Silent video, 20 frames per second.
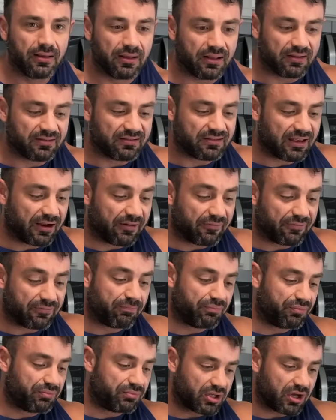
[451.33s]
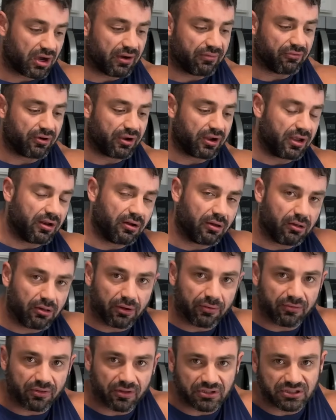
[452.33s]
instead of covering it all
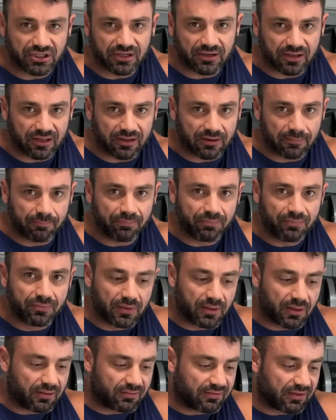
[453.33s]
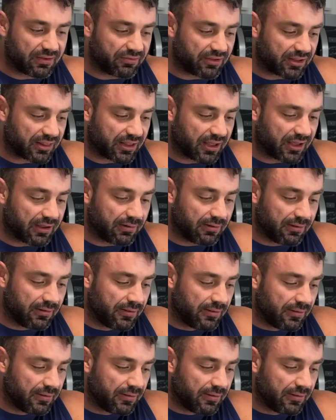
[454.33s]
over the chicken and stuff like that.